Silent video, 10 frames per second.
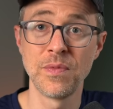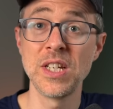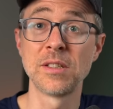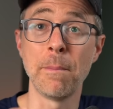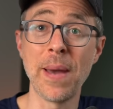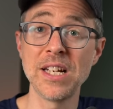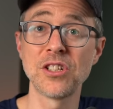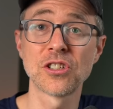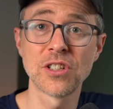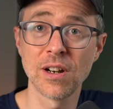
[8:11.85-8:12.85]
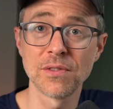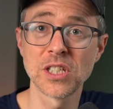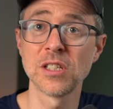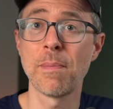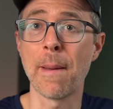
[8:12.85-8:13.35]
these major
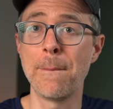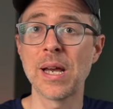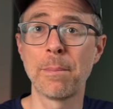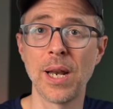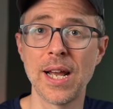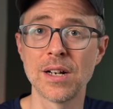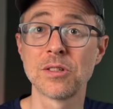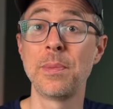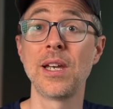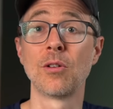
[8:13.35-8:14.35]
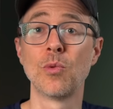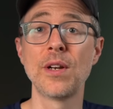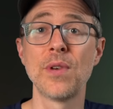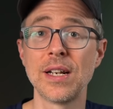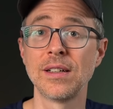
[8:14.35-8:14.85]
services by big players being
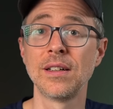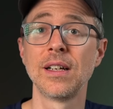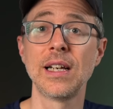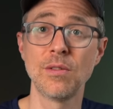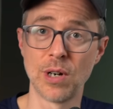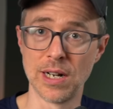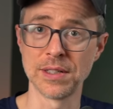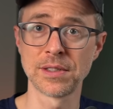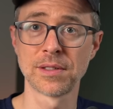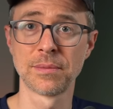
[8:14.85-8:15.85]
rewritten in Rust,